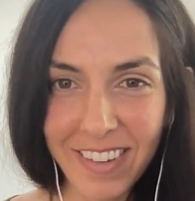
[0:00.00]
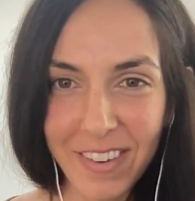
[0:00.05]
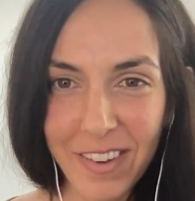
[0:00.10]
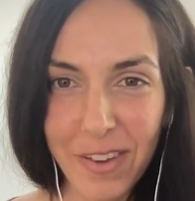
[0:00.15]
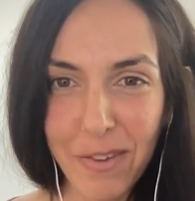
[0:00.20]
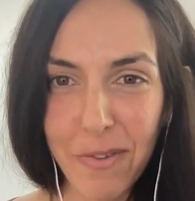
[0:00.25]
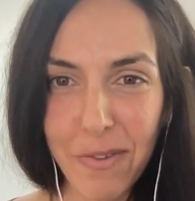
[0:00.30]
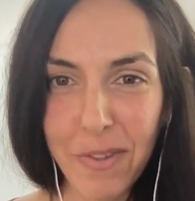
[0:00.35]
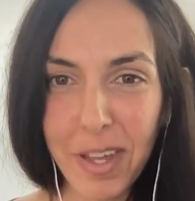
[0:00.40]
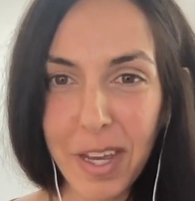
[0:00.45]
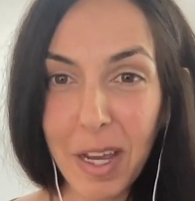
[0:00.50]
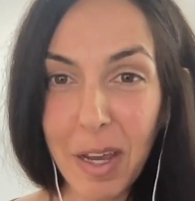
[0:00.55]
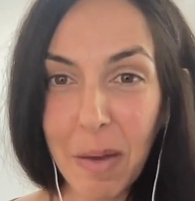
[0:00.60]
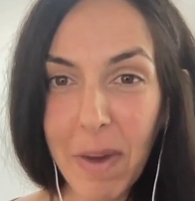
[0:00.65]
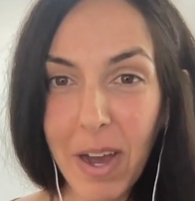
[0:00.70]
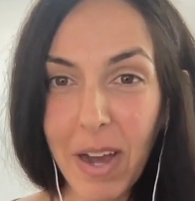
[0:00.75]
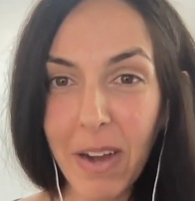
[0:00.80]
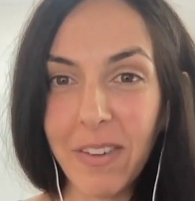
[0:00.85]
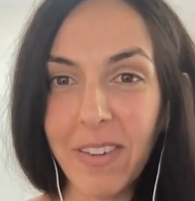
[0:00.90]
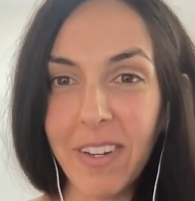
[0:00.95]
You think
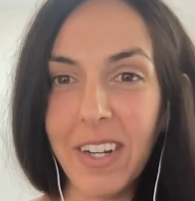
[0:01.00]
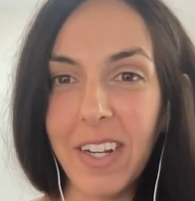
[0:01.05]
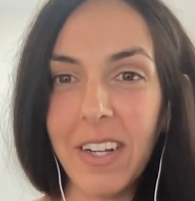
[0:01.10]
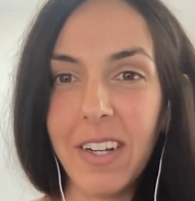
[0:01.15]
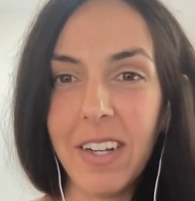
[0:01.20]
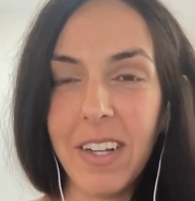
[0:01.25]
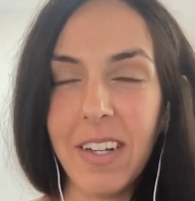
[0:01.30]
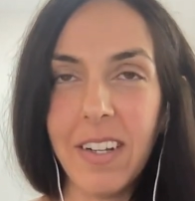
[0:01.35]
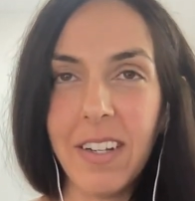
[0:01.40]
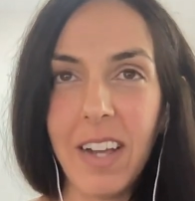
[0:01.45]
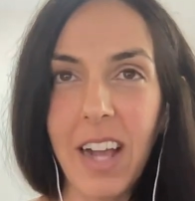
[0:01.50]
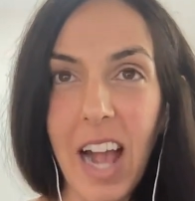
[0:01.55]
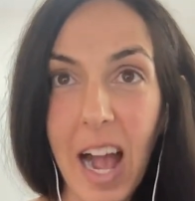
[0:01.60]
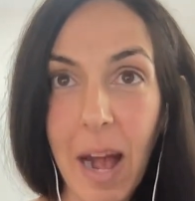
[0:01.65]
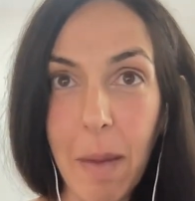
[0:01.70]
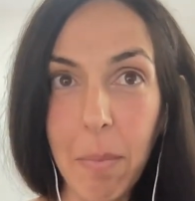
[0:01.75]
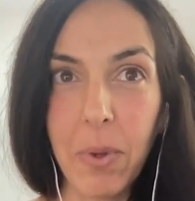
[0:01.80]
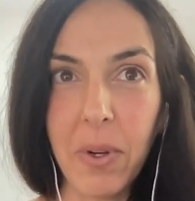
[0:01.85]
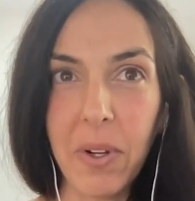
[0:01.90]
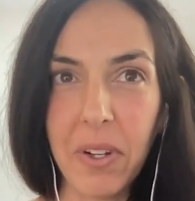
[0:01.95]
about
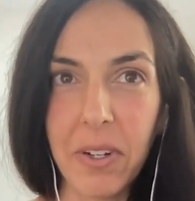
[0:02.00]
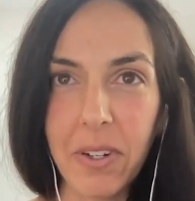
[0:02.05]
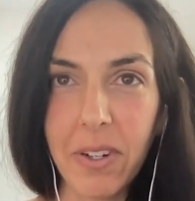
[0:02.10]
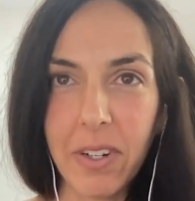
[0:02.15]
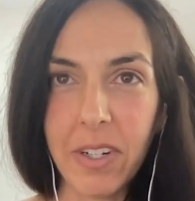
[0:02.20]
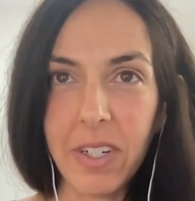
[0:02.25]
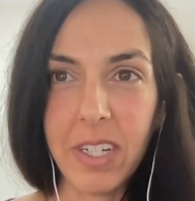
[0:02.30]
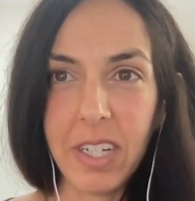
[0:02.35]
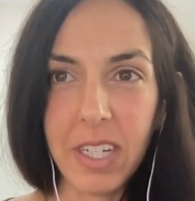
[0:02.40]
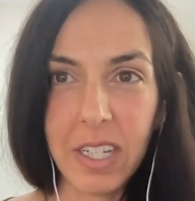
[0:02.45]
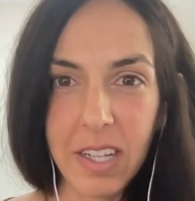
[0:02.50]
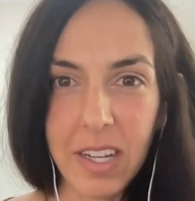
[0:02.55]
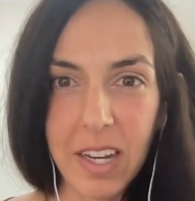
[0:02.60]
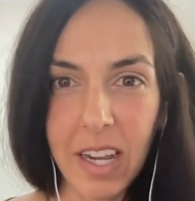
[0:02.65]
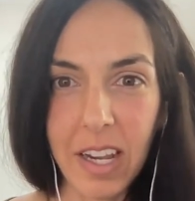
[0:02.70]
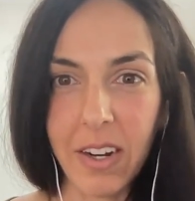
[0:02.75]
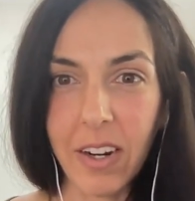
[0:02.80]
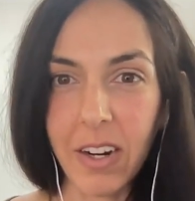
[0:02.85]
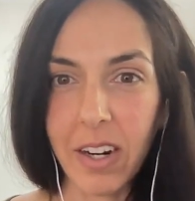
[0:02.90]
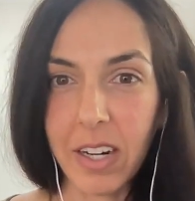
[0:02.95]
Apple or
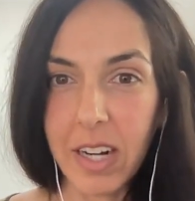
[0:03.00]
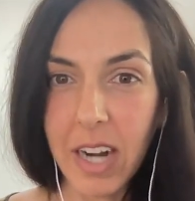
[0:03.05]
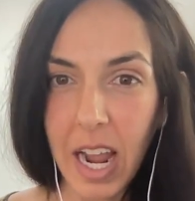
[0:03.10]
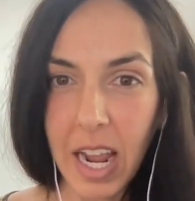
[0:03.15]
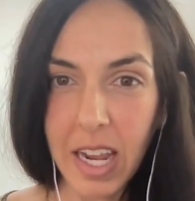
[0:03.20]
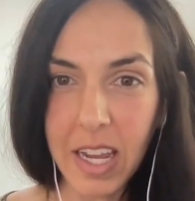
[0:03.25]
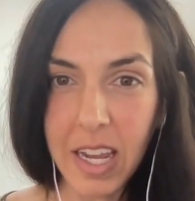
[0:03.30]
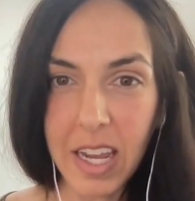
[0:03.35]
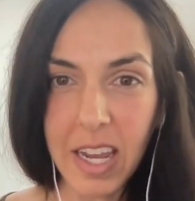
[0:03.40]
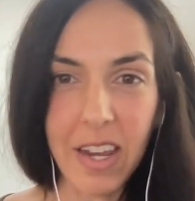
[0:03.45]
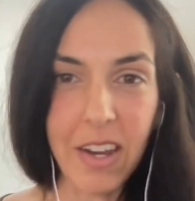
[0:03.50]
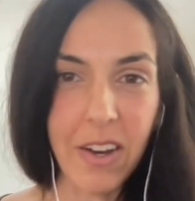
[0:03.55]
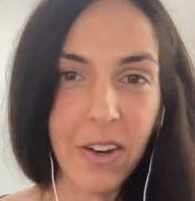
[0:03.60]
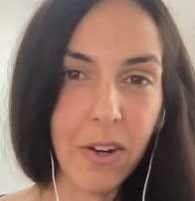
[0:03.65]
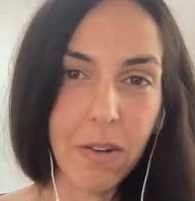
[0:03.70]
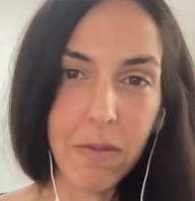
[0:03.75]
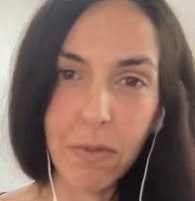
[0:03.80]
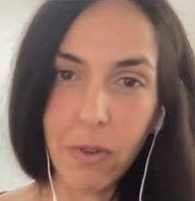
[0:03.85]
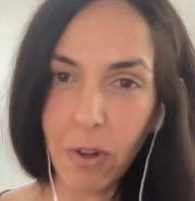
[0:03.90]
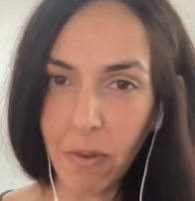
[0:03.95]
Disney or Nike
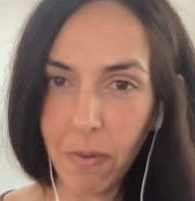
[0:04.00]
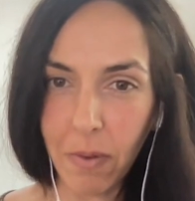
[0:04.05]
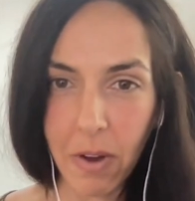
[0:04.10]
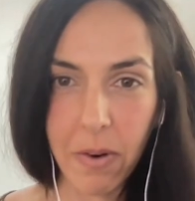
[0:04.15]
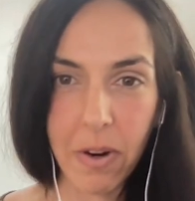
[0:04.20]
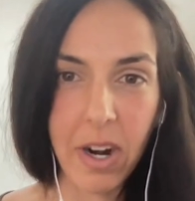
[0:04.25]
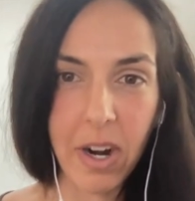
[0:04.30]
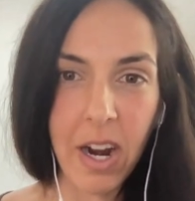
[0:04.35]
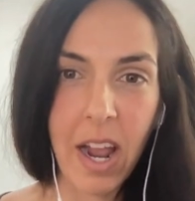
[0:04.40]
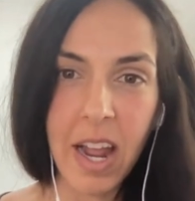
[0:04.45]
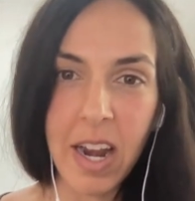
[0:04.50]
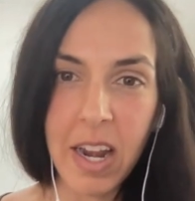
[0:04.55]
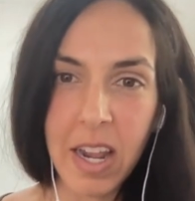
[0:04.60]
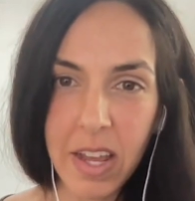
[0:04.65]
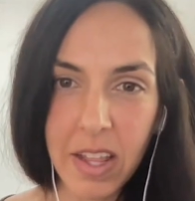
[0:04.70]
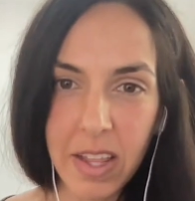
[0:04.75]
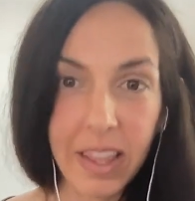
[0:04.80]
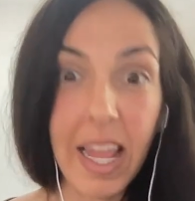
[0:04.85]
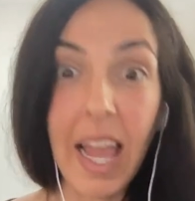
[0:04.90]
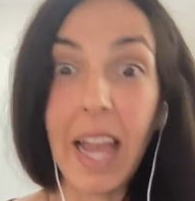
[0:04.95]
or Volvo or any
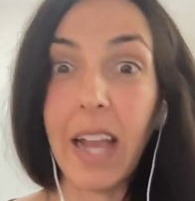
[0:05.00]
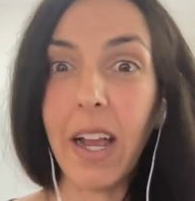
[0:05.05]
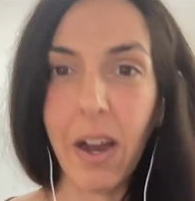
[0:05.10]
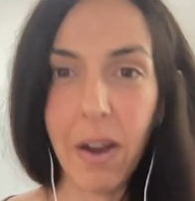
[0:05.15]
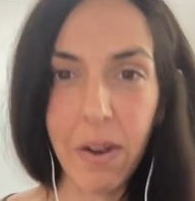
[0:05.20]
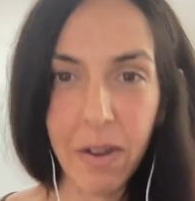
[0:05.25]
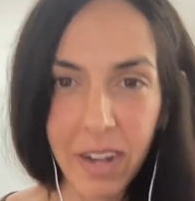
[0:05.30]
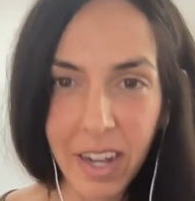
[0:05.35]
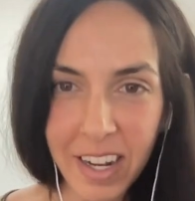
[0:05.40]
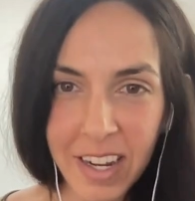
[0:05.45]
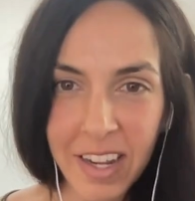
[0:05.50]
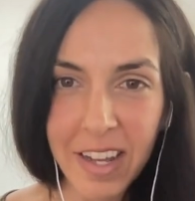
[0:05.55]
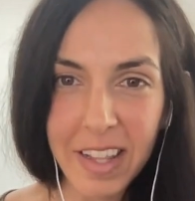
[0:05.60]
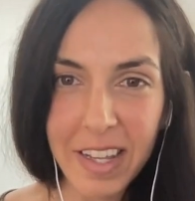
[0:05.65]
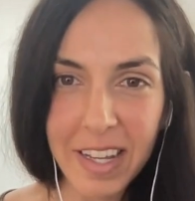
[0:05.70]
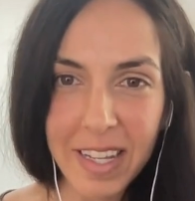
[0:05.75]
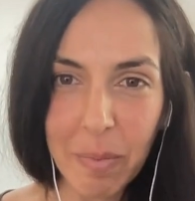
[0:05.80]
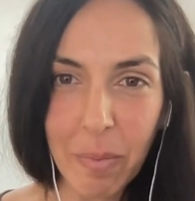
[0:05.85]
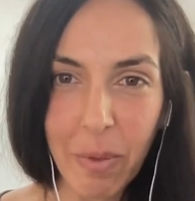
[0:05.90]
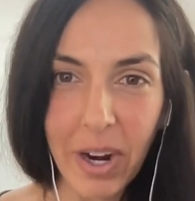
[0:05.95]
of Lego, any of
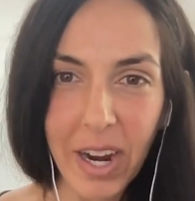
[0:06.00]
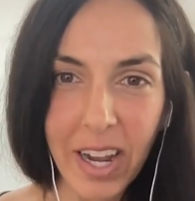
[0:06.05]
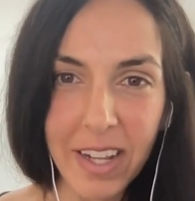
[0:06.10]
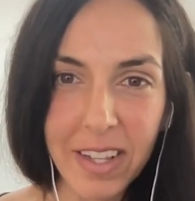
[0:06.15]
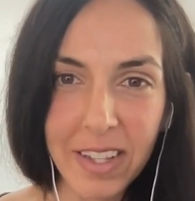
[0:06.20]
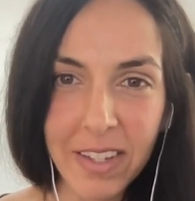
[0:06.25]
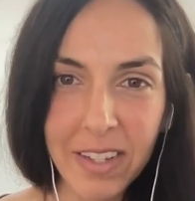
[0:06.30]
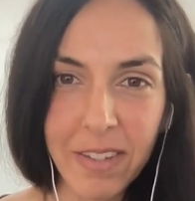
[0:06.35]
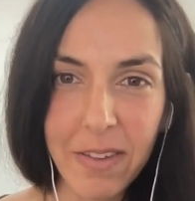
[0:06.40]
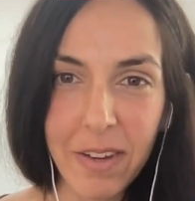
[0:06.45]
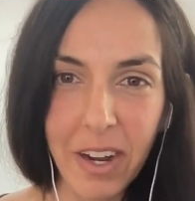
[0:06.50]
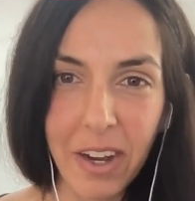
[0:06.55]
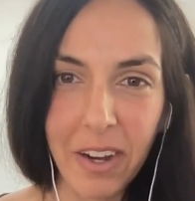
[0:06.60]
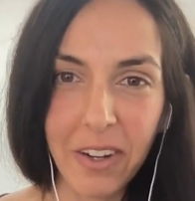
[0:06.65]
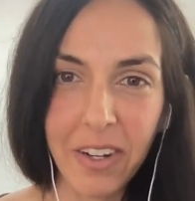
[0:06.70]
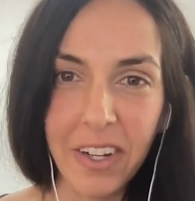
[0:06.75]
these brands, you know,